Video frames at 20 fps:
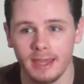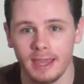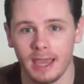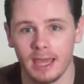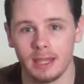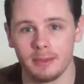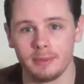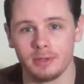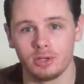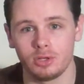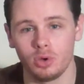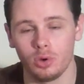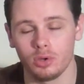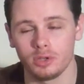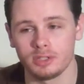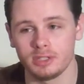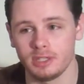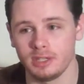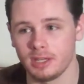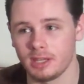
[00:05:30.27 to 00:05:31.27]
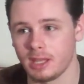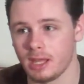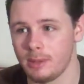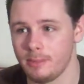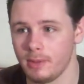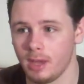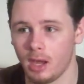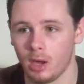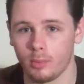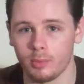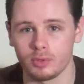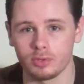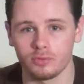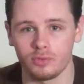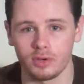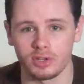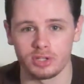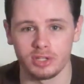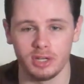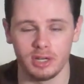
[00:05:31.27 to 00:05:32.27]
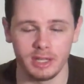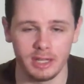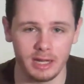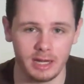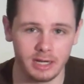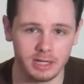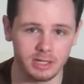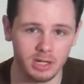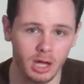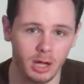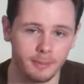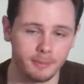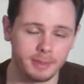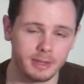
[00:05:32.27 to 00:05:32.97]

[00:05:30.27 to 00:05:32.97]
And I mean, towards the end of the game, yeah, I was rushing to get it done,